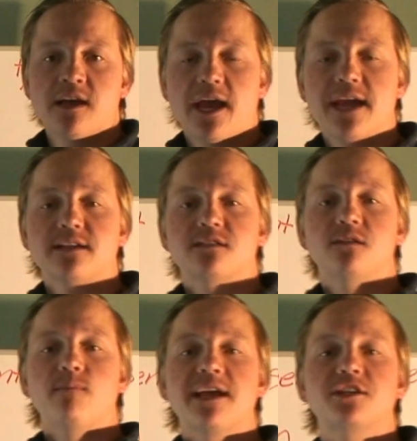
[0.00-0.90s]
and
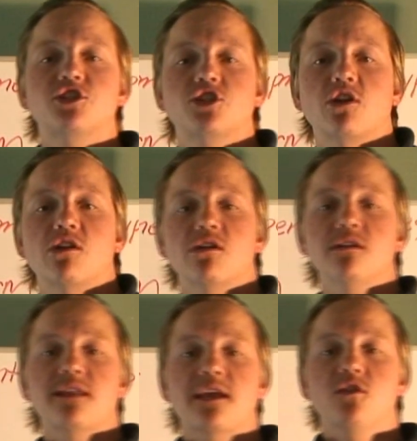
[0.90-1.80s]
to make
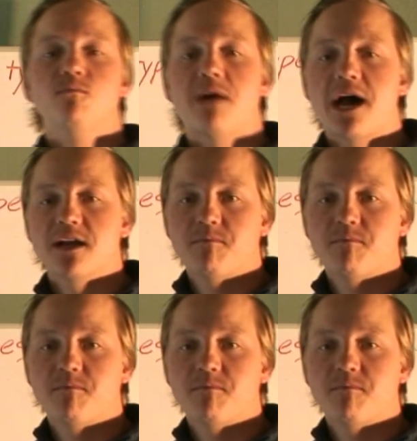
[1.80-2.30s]
sure that you buy a